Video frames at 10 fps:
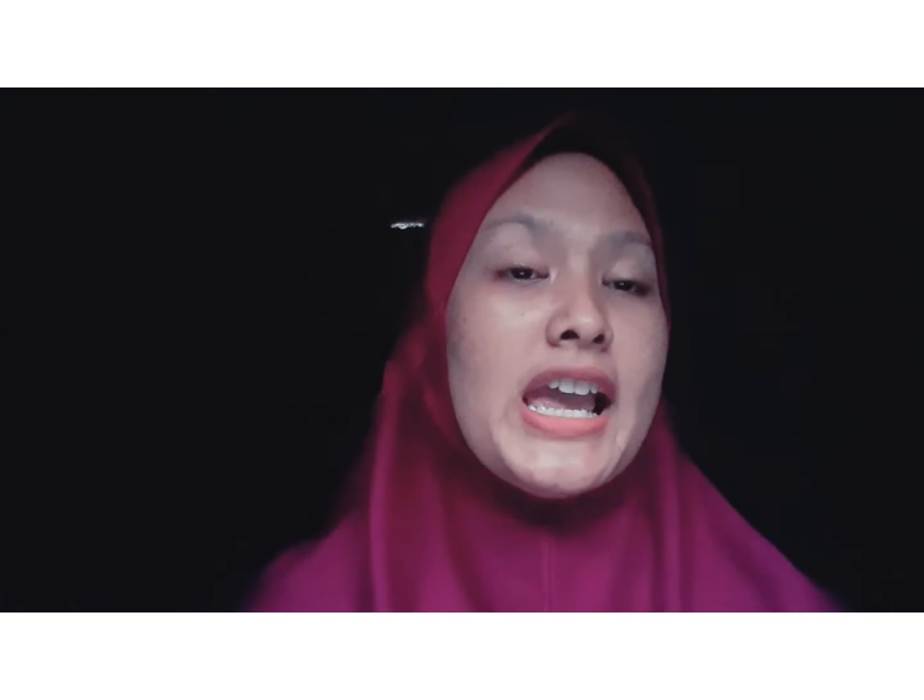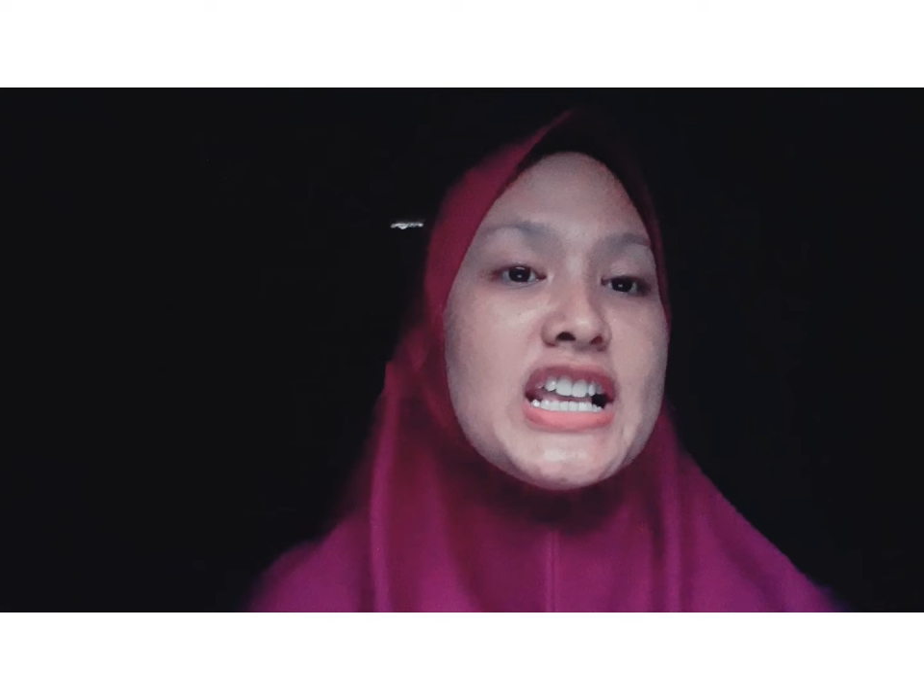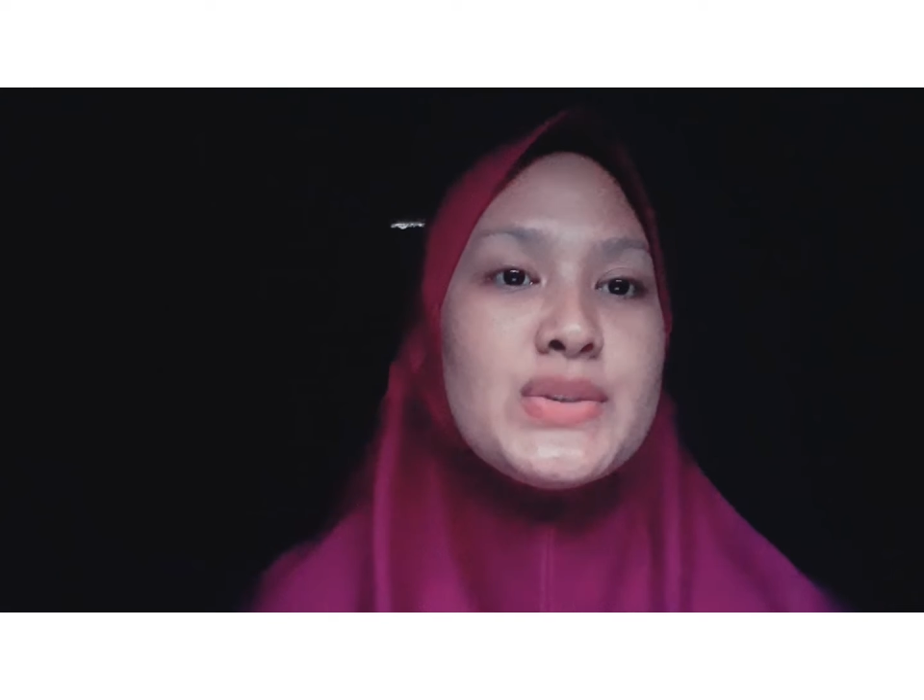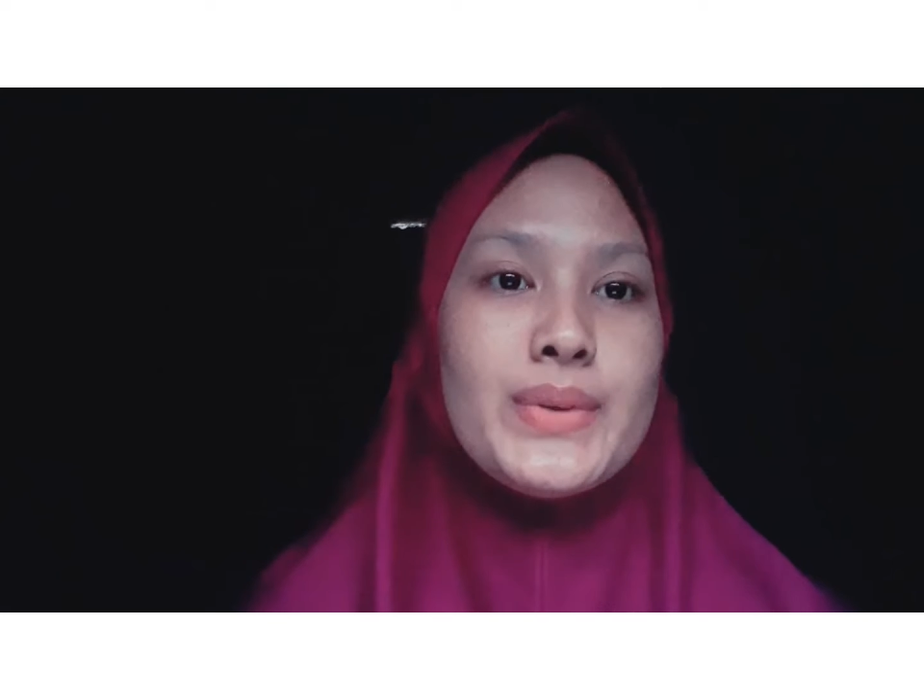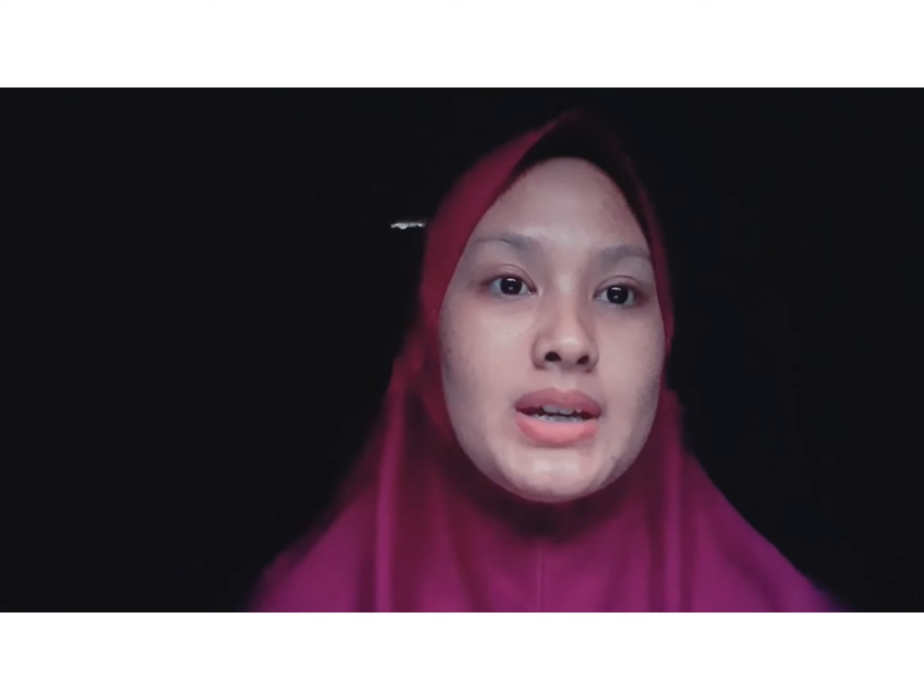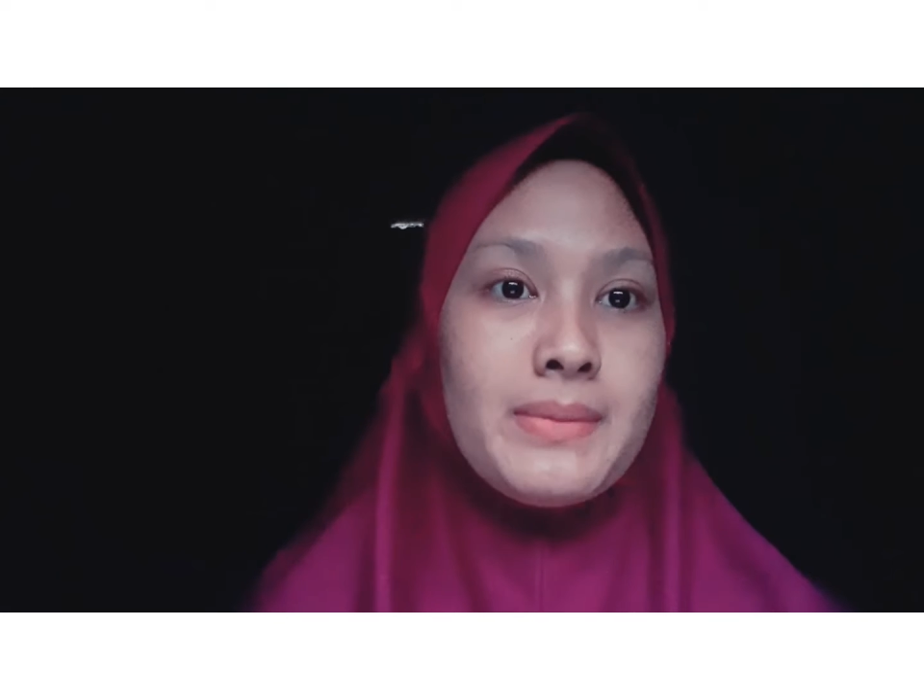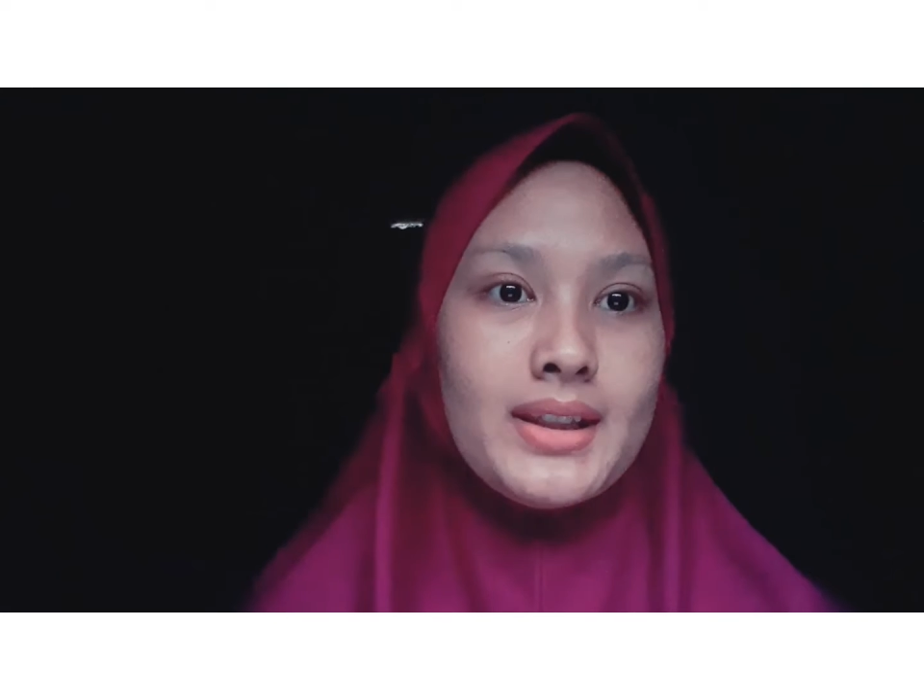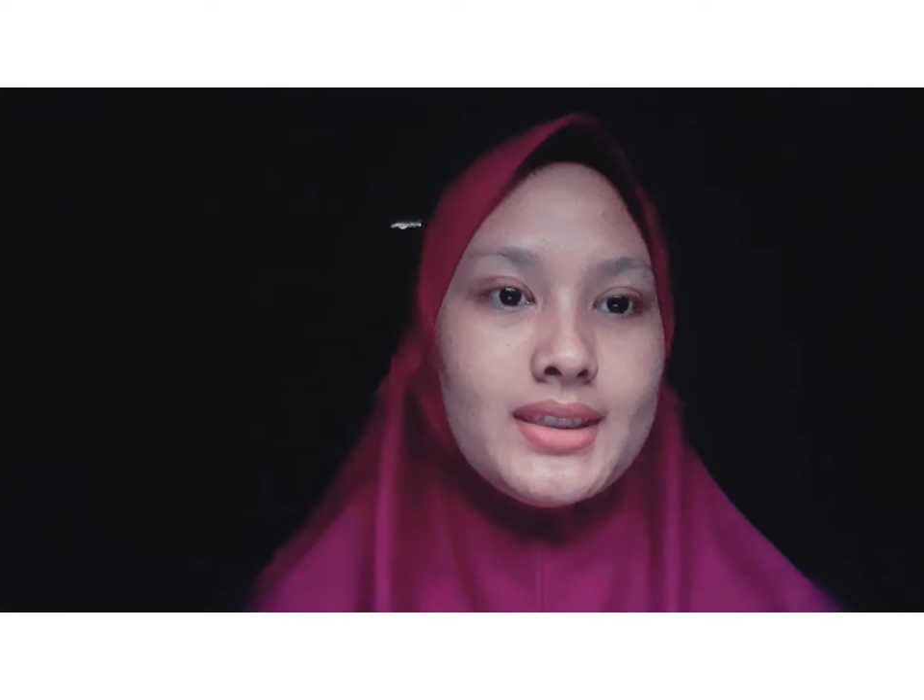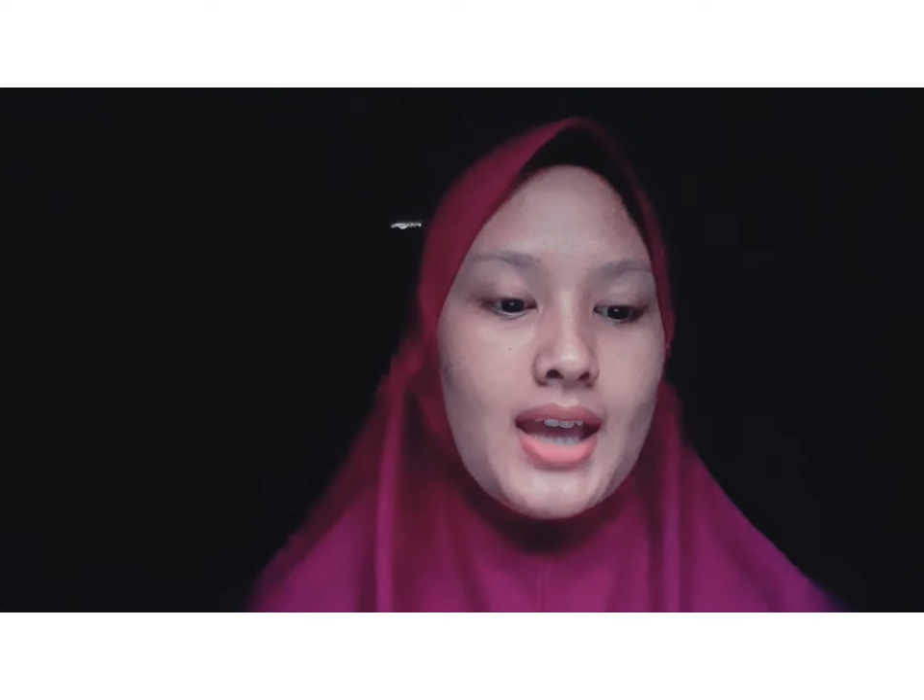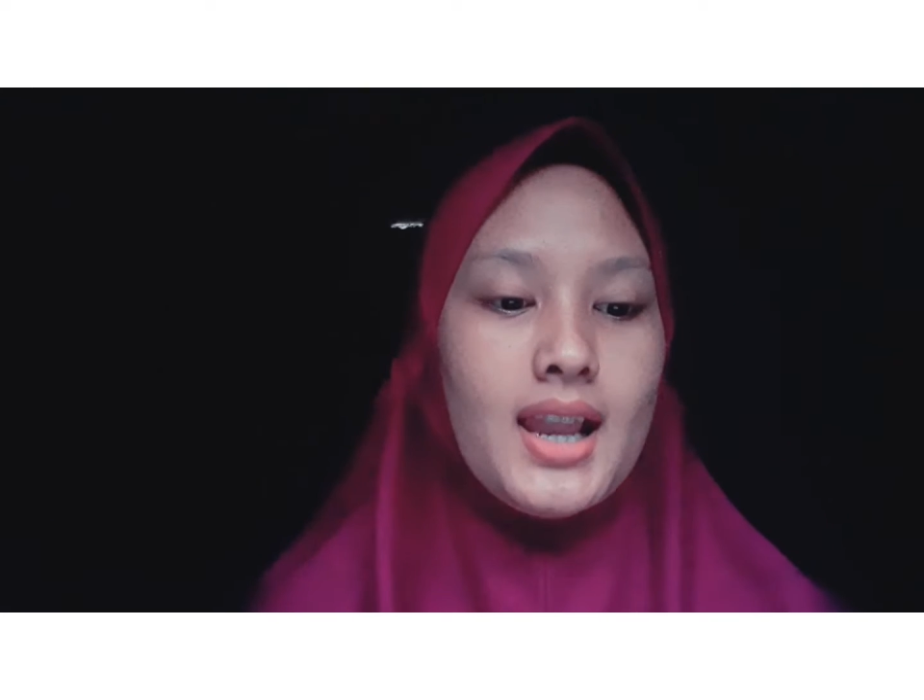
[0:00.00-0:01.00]

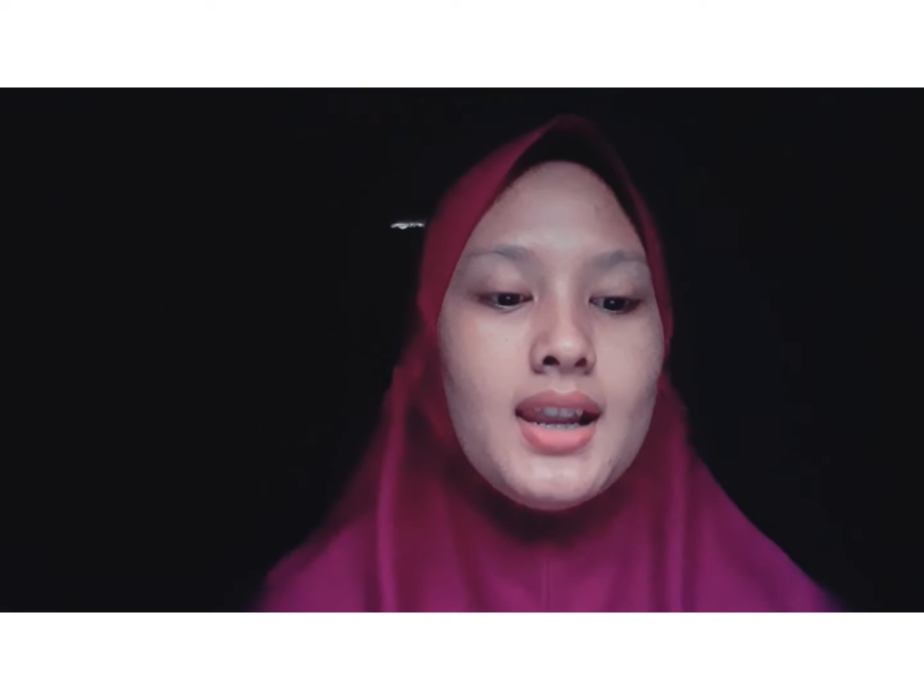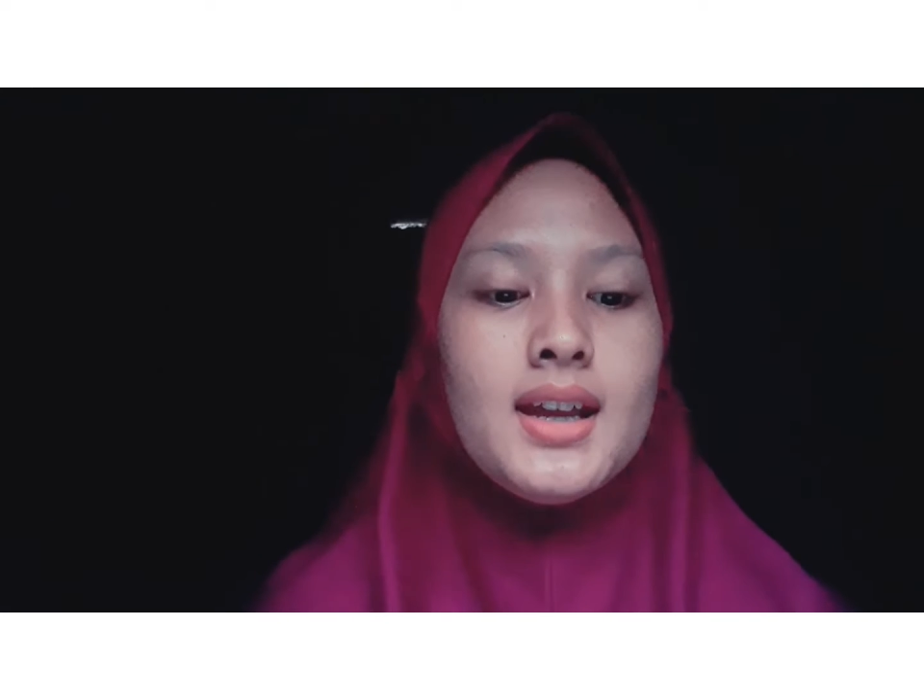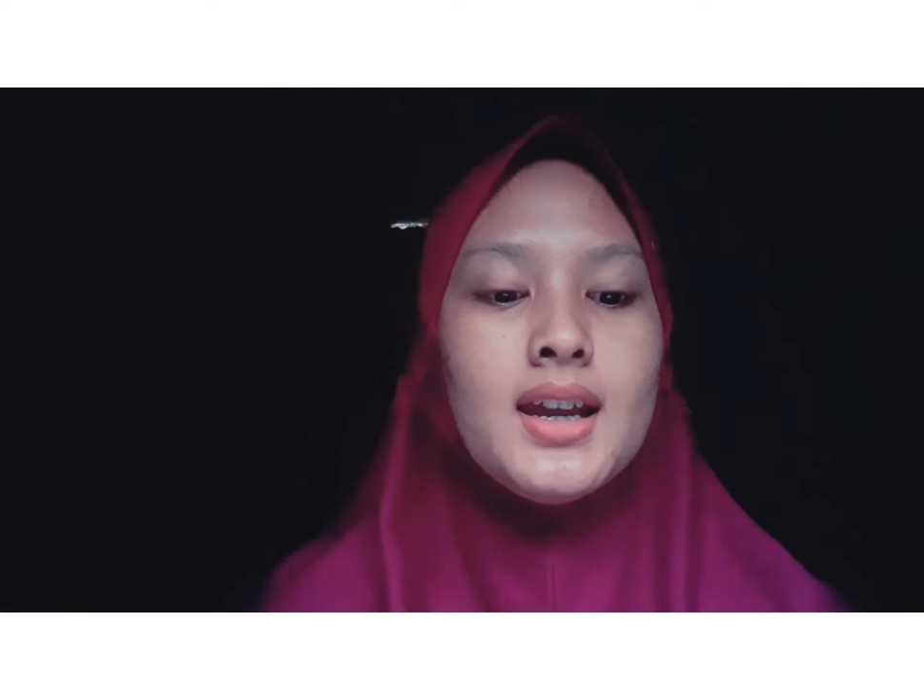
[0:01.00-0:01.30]
experimental,